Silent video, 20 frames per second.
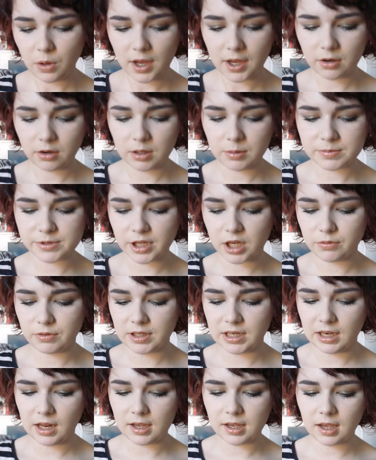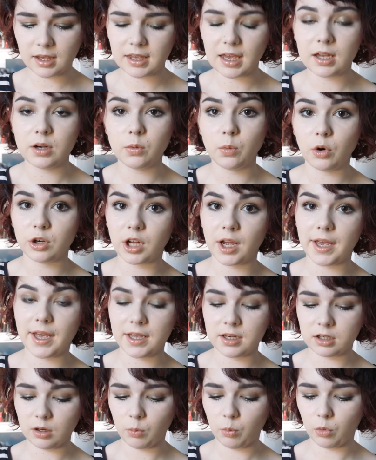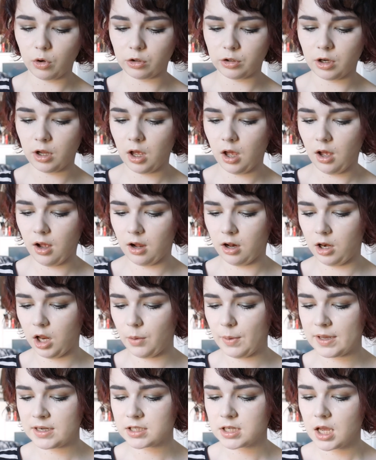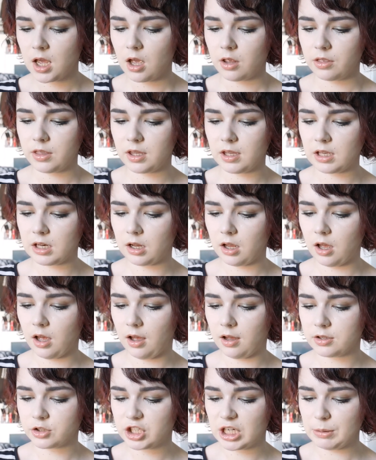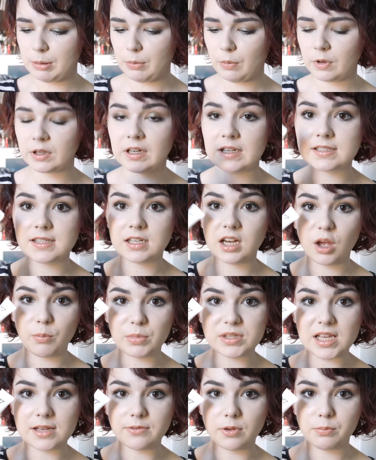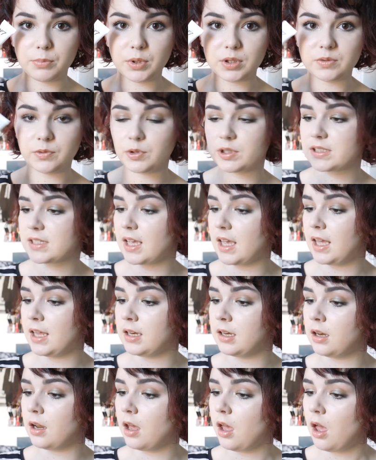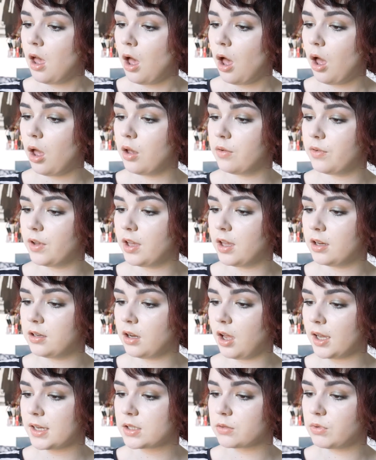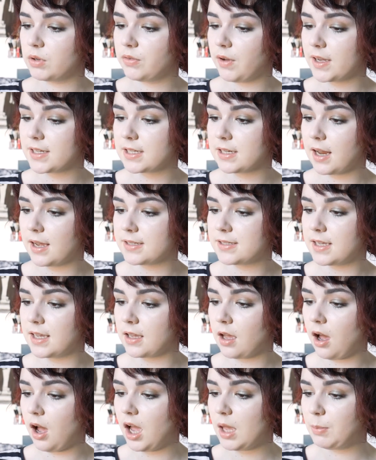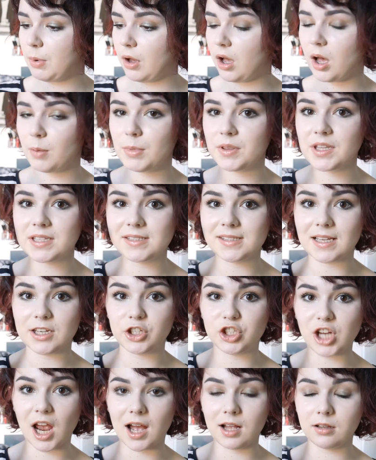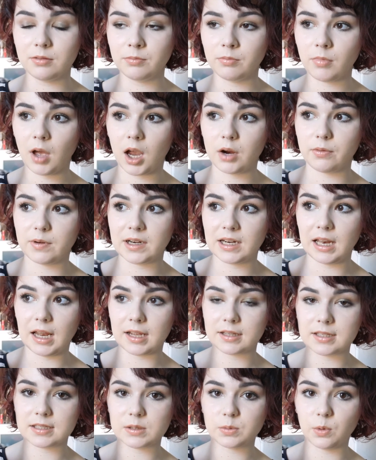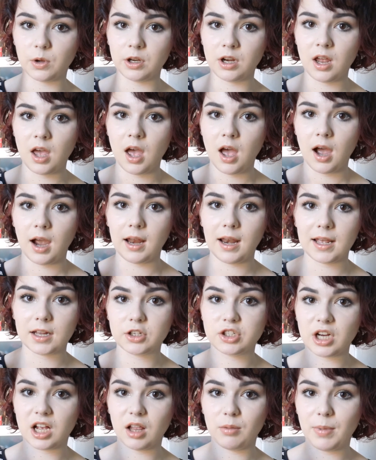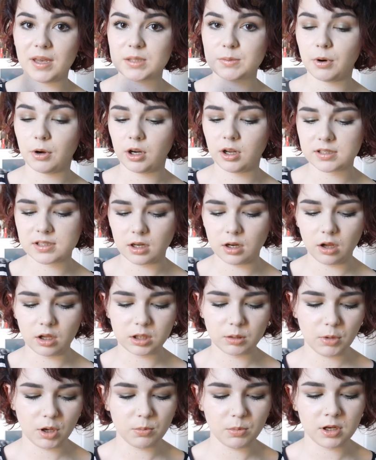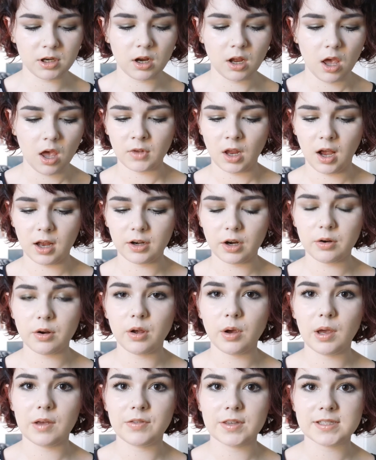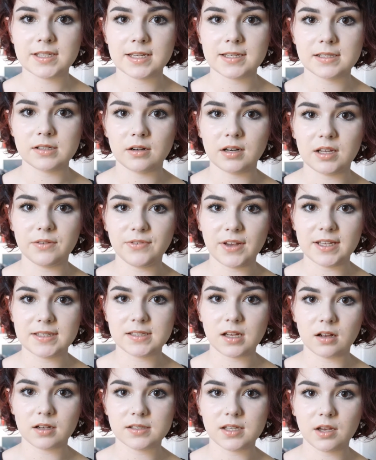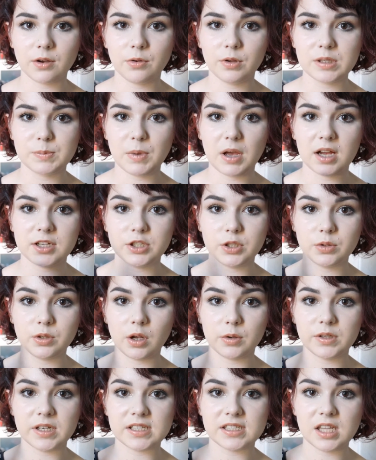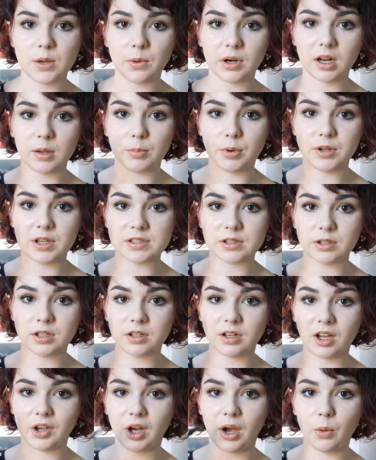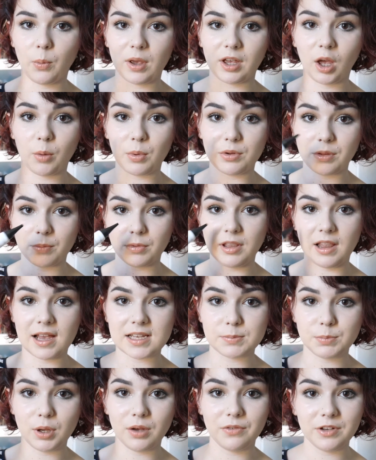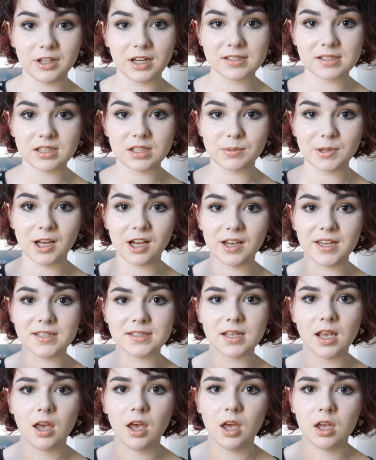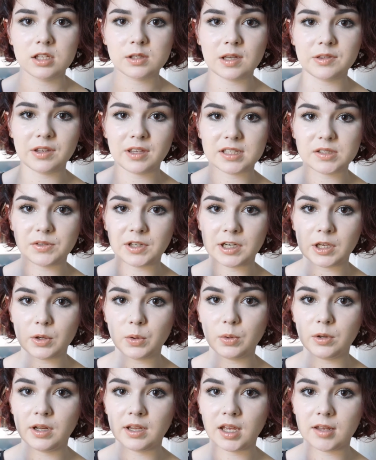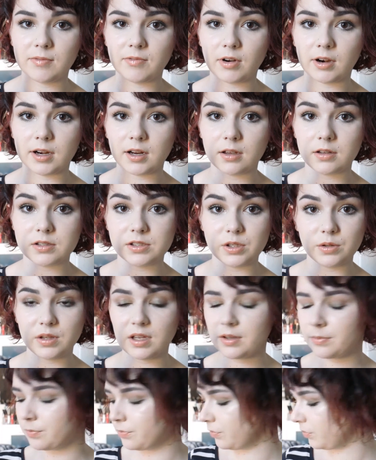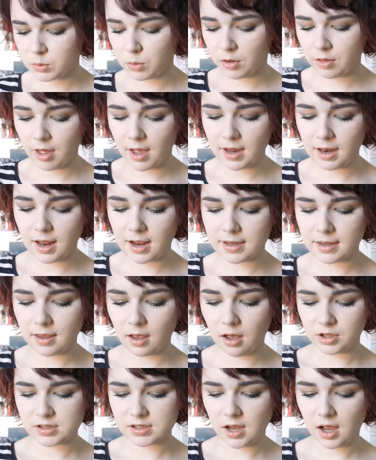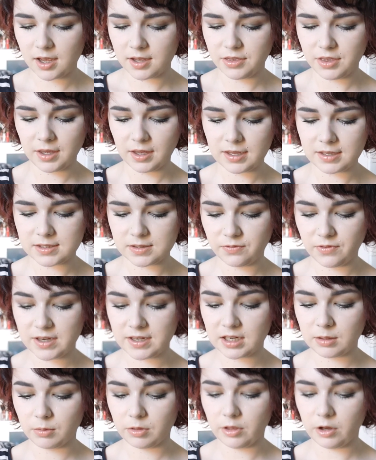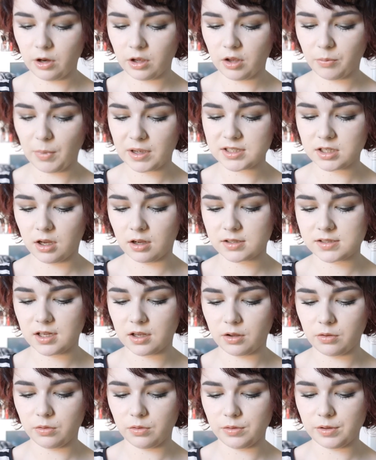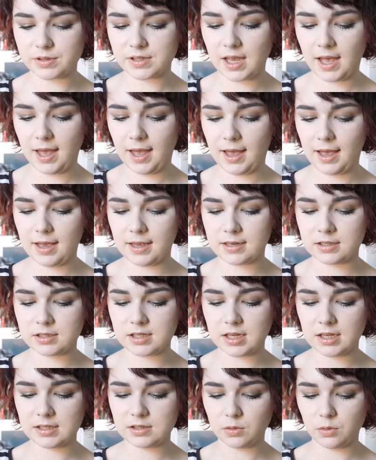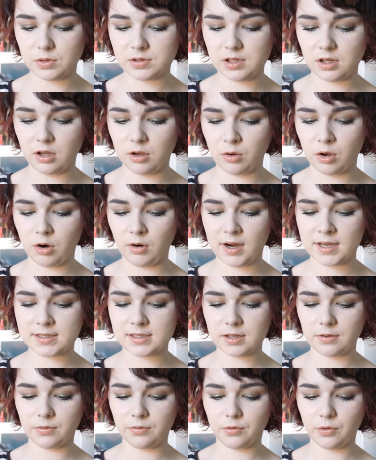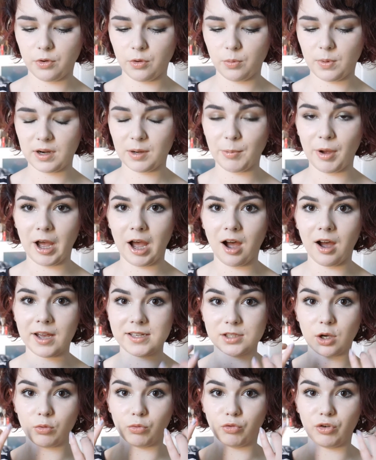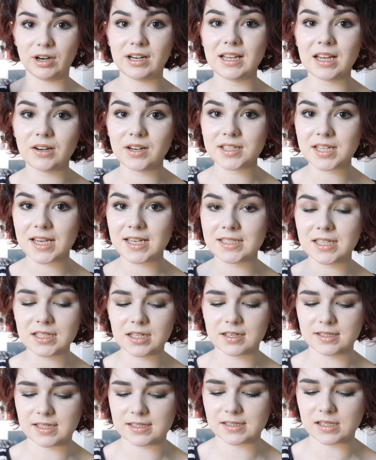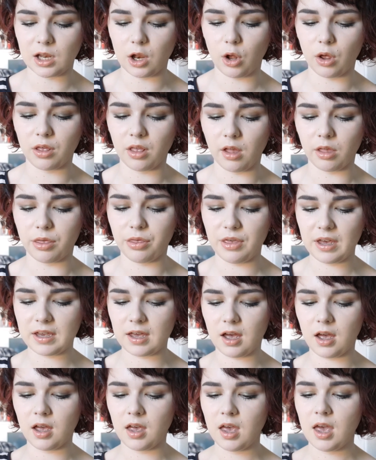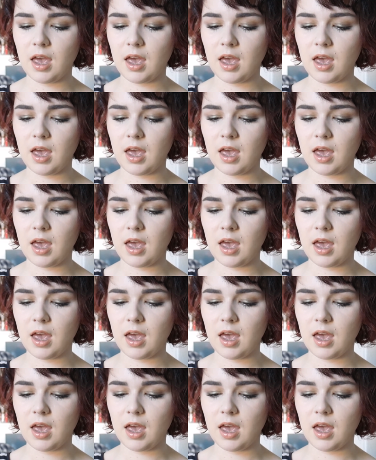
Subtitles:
Eye creams that I really like, again, one high-end and one low-end. The cheaper one is the No. 7 Beautiful Skin Overnight Revitalizing Eye Balm. This is a gel. I really like this one. I like gel-based products a lot at the moment. I don't know if this necessarily fades dark circles, but I do notice that when I put this on at night, I wake up with less puffiness under my eyes, so I think it's very cooling and very soothing. The one that I like, that I think is fading the look of my dark circles and is also great for when my eyes are really irritated, because this is a lot thicker,